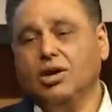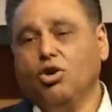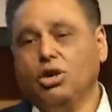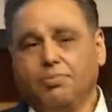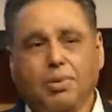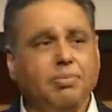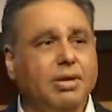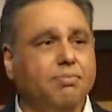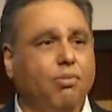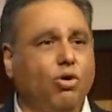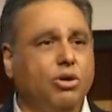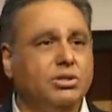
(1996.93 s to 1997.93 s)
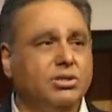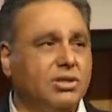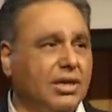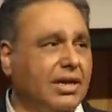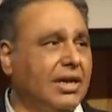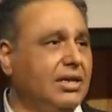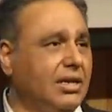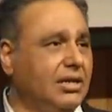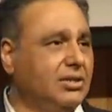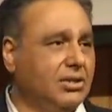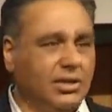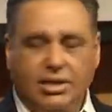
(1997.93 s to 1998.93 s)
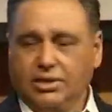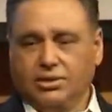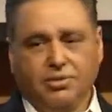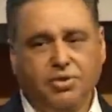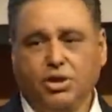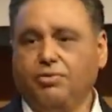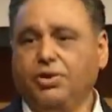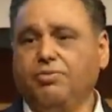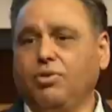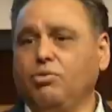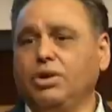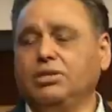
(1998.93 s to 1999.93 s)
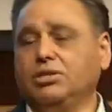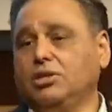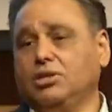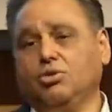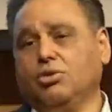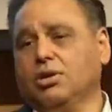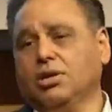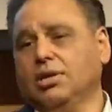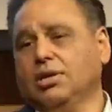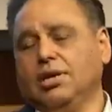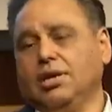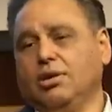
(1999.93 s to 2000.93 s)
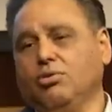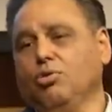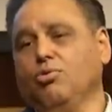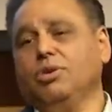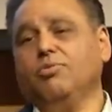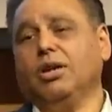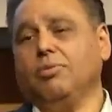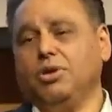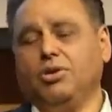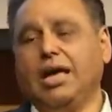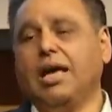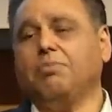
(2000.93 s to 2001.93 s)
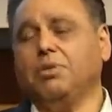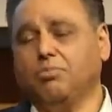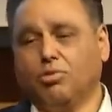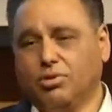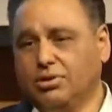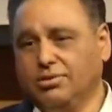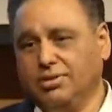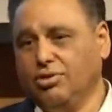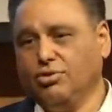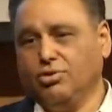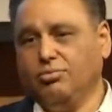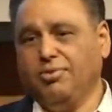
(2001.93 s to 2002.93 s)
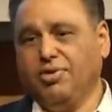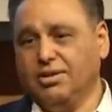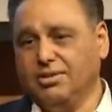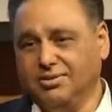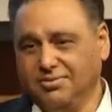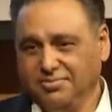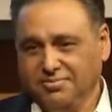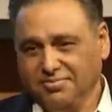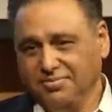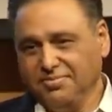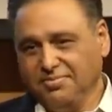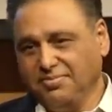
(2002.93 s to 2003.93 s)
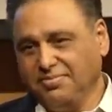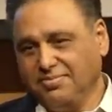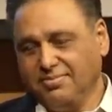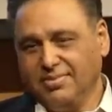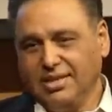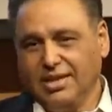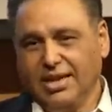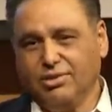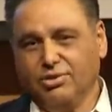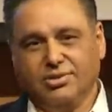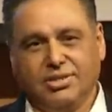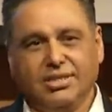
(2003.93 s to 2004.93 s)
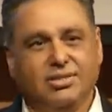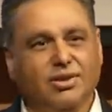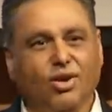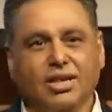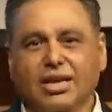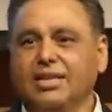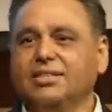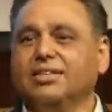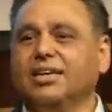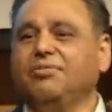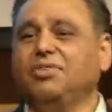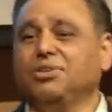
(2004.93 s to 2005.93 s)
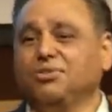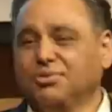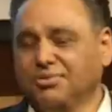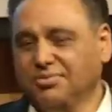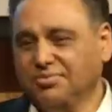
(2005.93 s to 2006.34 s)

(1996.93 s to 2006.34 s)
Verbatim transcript: On a public boards, again, it's again sphere of influence, and you're, you know, who wouldn't want to be on an Apple board? You know, could be fun. You get to see all the inside view.